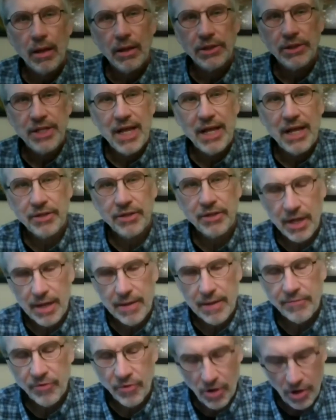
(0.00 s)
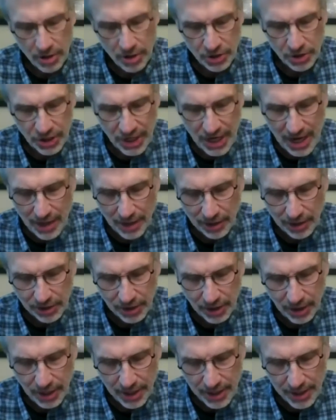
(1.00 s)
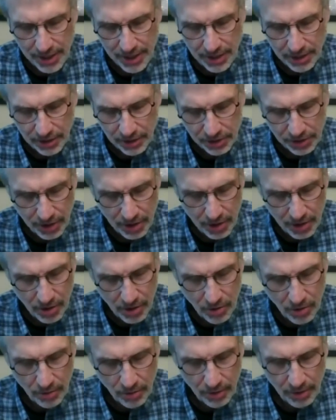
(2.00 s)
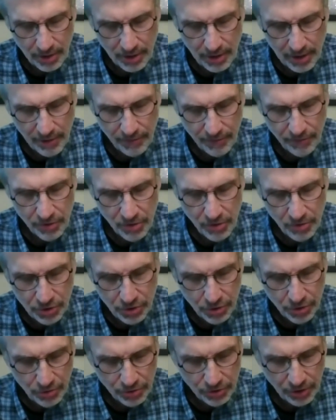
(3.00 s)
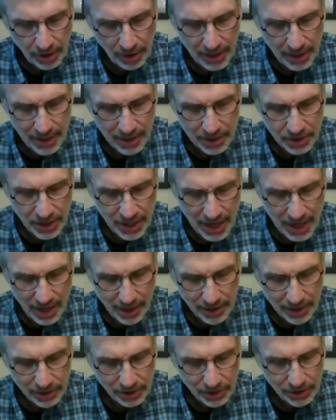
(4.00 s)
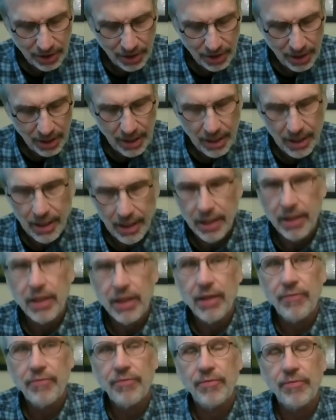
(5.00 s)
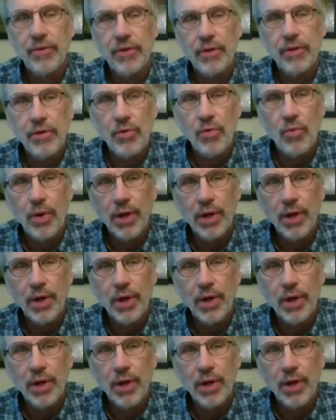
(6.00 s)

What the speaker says: It's now time for our chalice lighting. So if you choose to light a chalice, if you